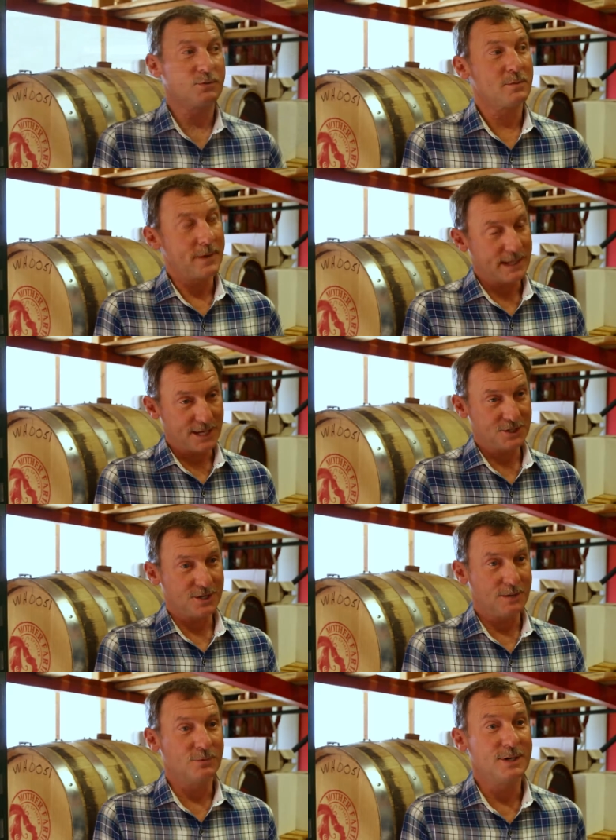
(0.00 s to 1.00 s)
where my last
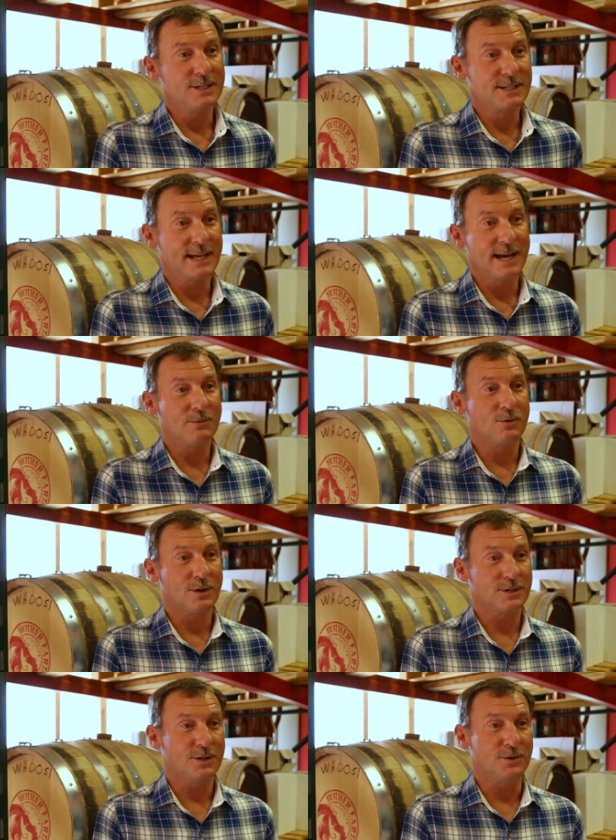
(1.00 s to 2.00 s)
job was, and I
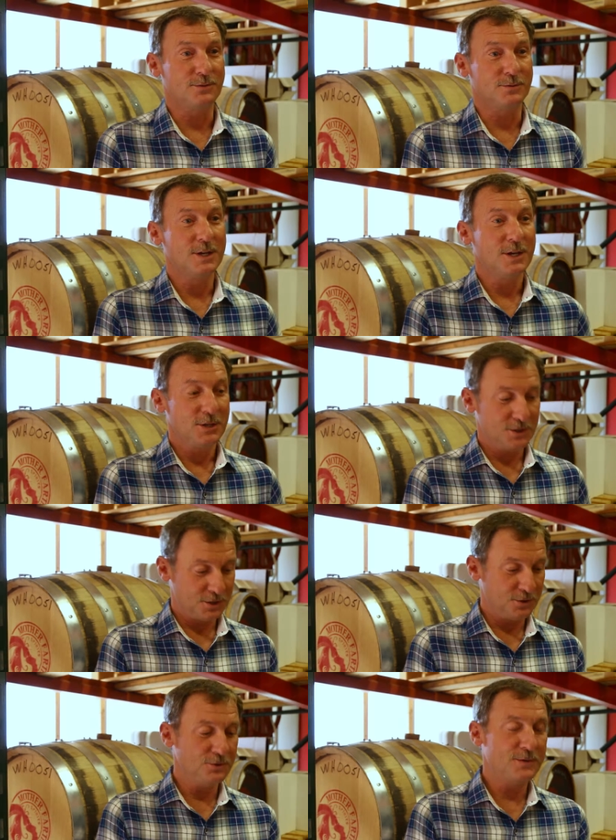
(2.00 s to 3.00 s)
worked on
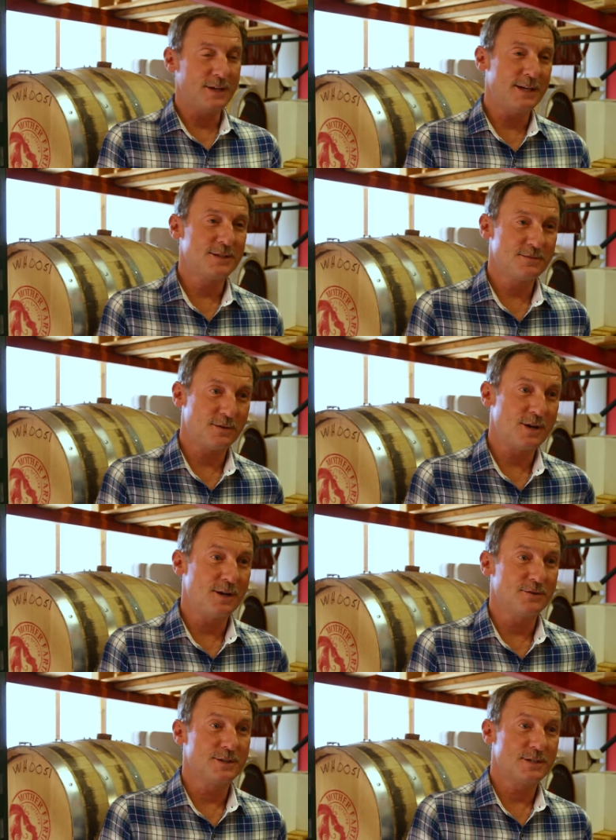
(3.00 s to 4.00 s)
two things for
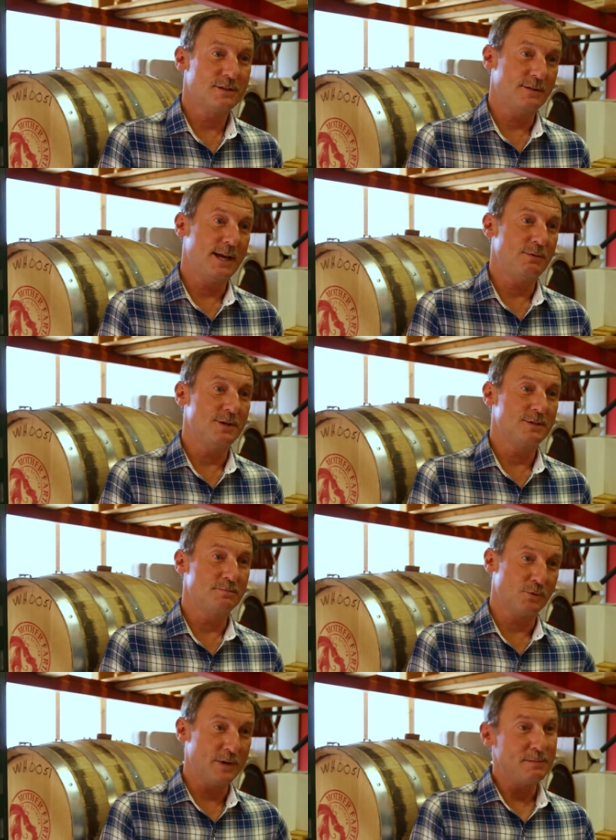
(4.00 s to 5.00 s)
Congress. That was
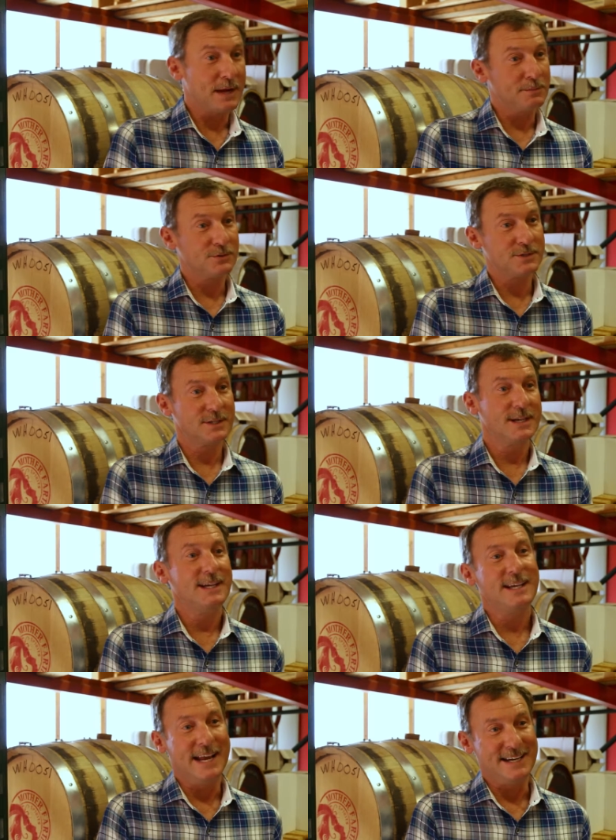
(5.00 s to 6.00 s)
marine mammals
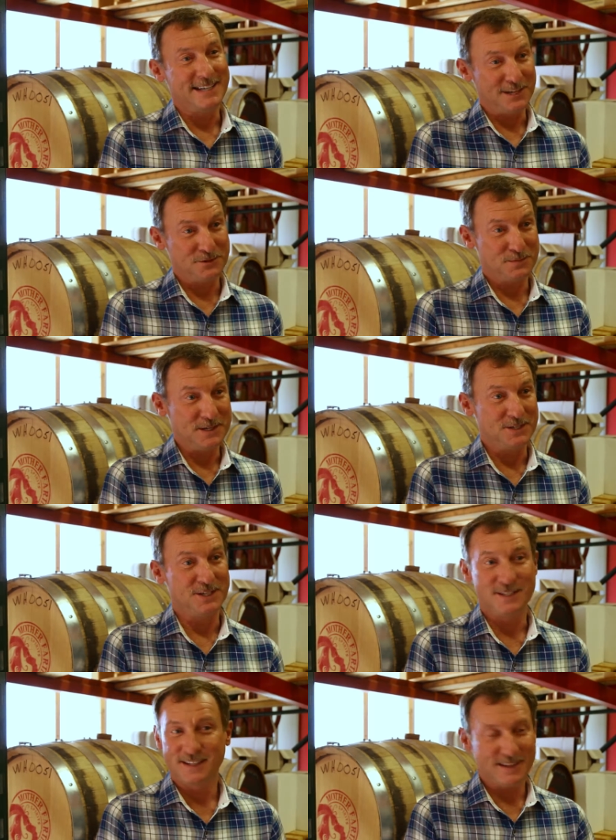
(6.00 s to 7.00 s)
and endangered
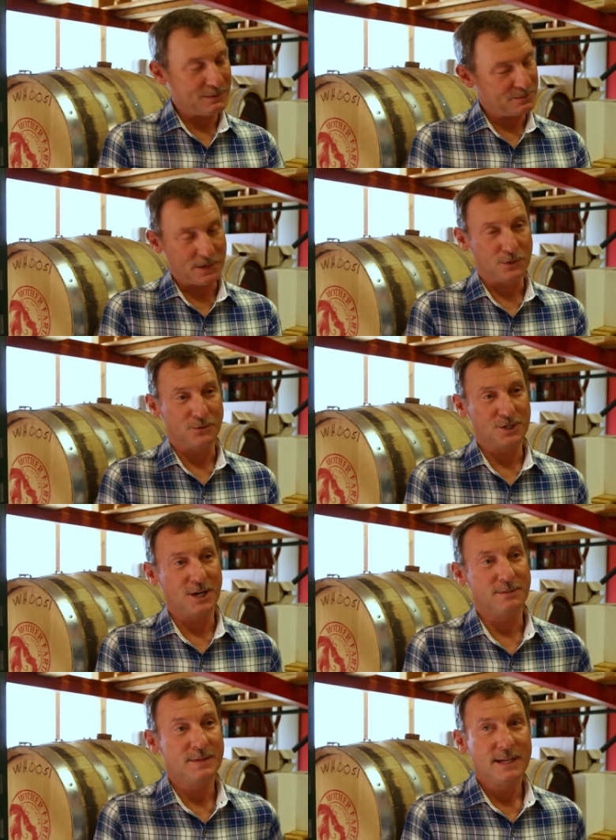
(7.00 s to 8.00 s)
species. That was my whole
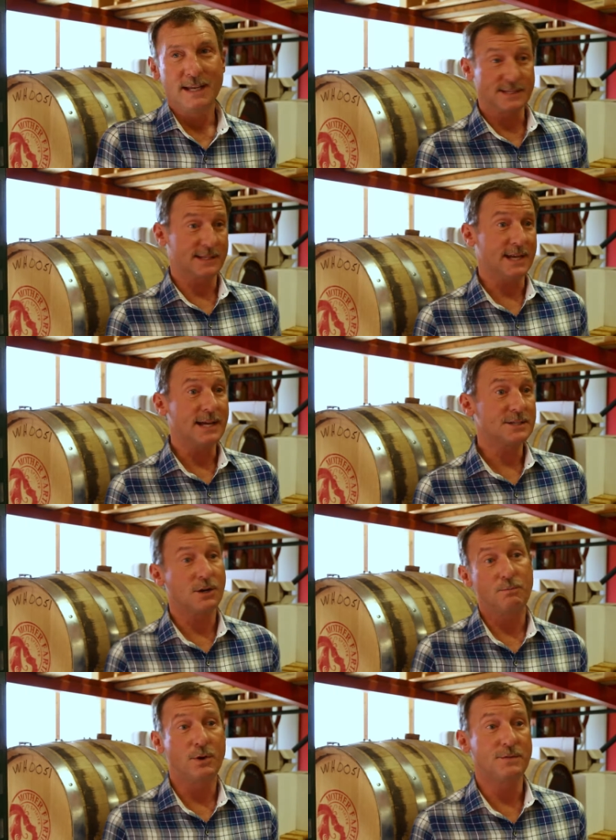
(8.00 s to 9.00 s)
job. See, I
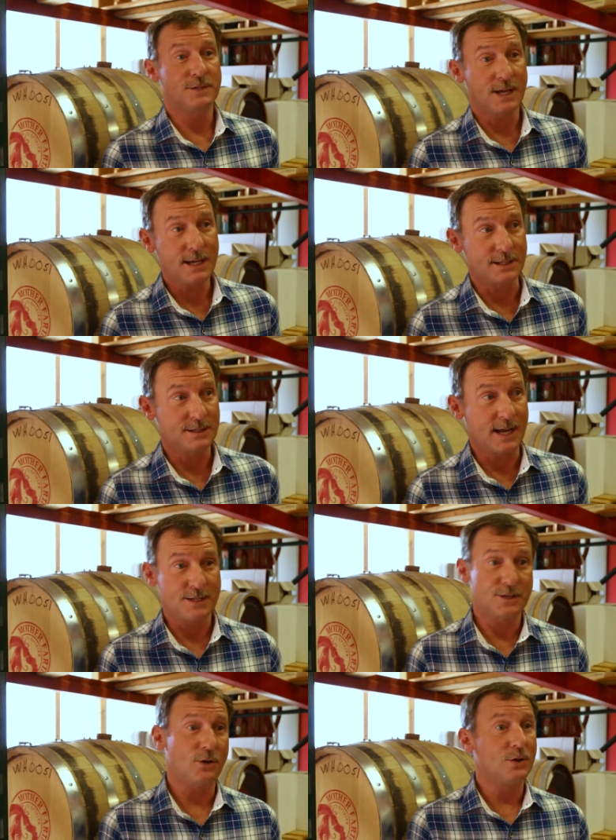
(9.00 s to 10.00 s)
saw both sides. I
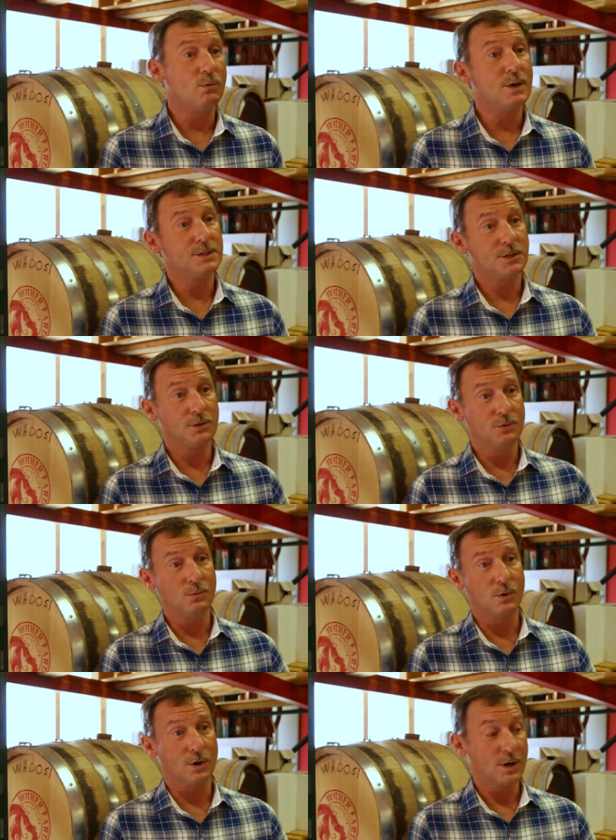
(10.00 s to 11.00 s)
saw the ones who
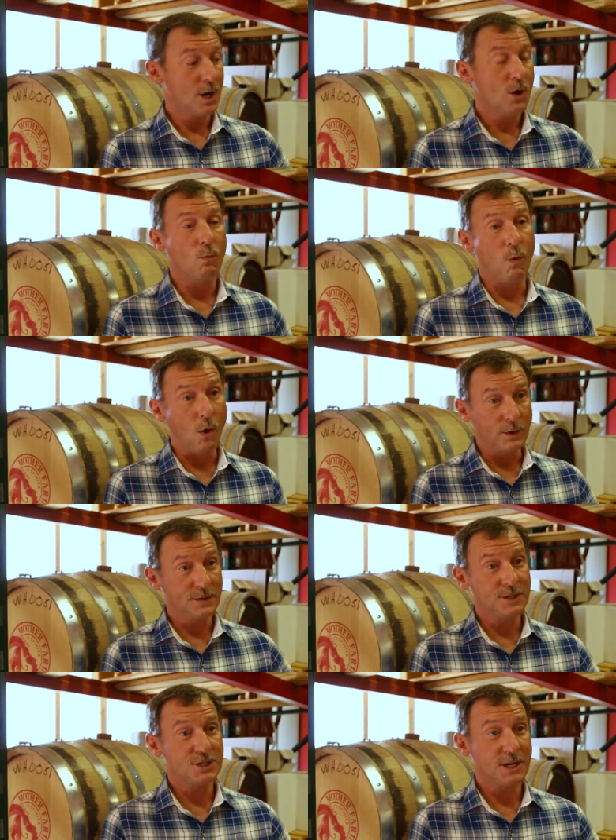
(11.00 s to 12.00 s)
were
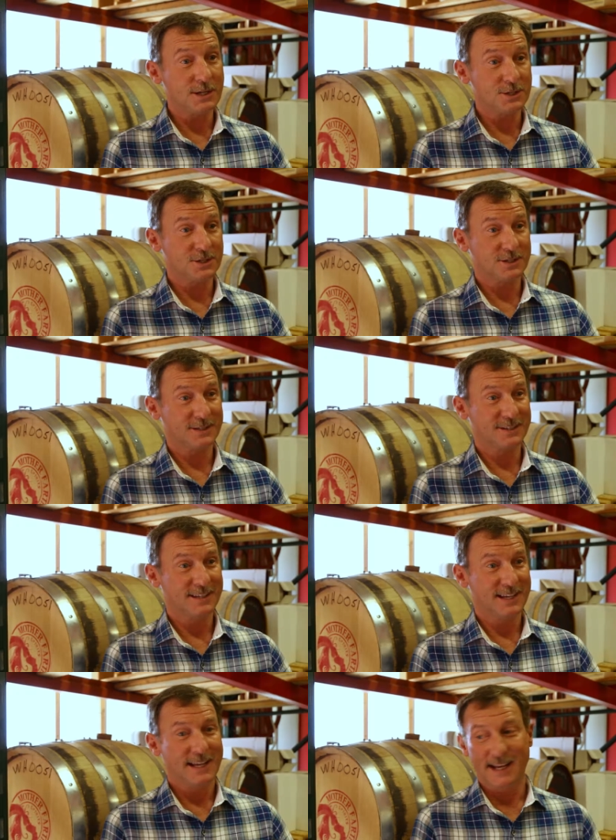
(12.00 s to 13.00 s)
wanting the change,
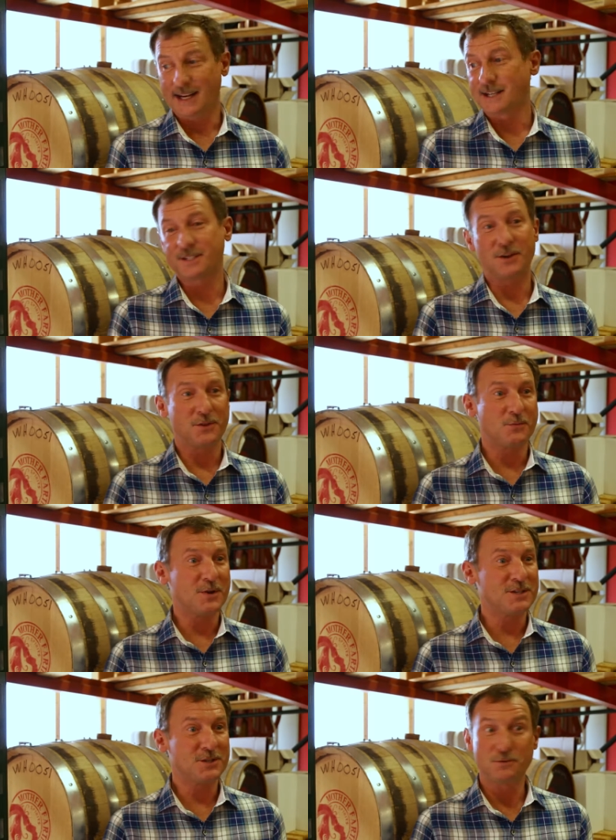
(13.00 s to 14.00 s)
and I saw the
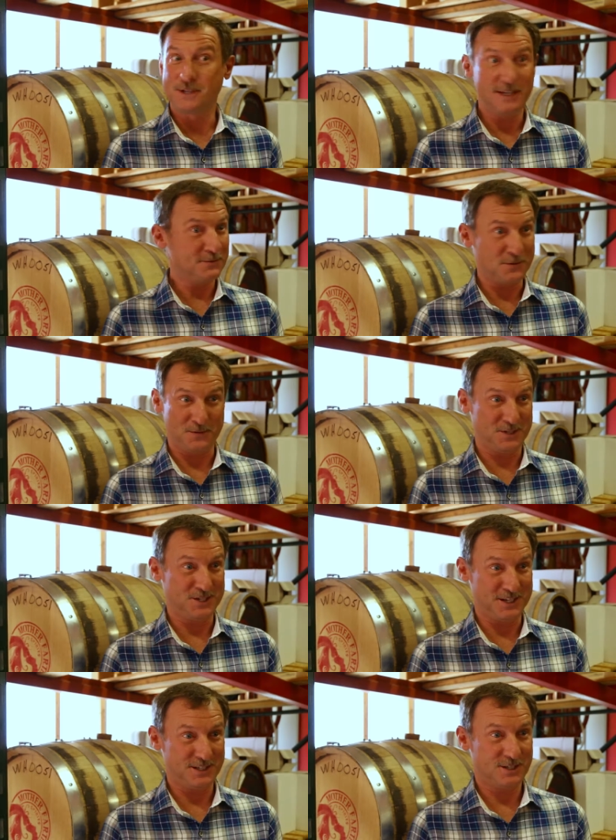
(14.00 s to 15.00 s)
ones who didn't want the
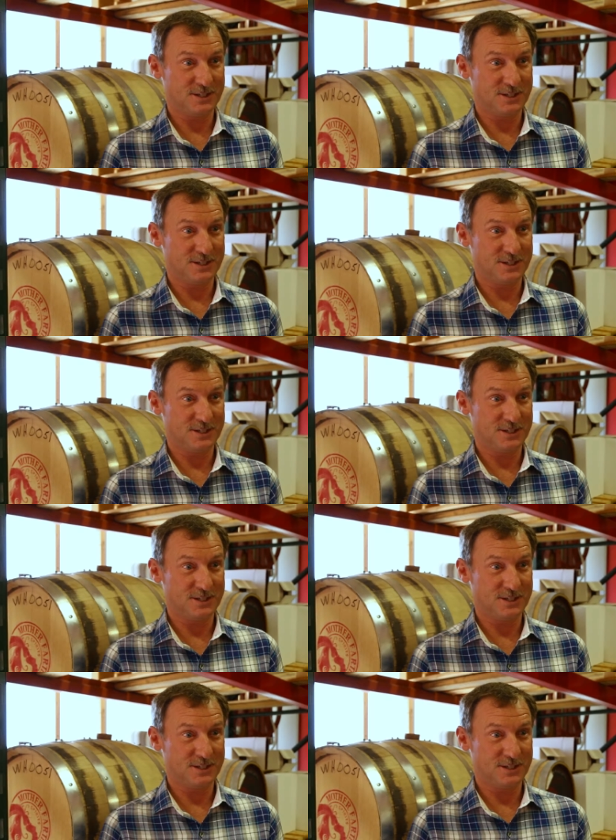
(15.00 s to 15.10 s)
change.